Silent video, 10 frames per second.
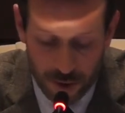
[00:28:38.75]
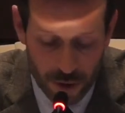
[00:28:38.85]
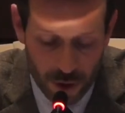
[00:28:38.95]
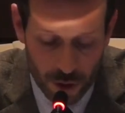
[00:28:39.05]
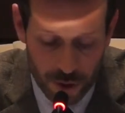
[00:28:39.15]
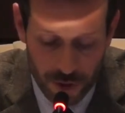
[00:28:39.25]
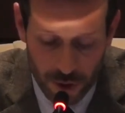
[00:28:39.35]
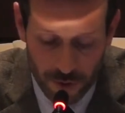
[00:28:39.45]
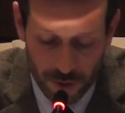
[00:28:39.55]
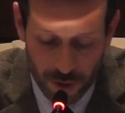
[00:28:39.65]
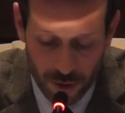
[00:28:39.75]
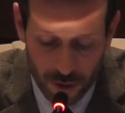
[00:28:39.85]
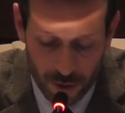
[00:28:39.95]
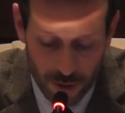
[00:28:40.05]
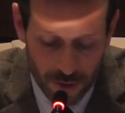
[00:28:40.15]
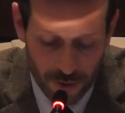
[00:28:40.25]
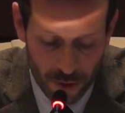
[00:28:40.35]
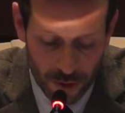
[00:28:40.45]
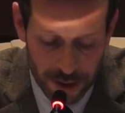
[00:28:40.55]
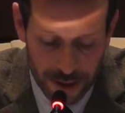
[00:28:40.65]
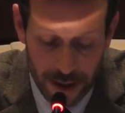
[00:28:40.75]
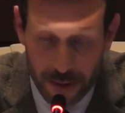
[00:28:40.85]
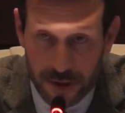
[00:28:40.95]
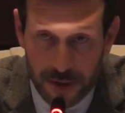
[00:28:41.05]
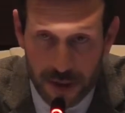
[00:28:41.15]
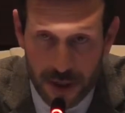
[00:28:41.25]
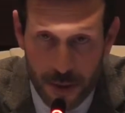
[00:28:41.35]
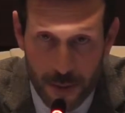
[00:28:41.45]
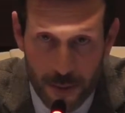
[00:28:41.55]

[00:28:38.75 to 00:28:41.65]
the choice of law for inheritance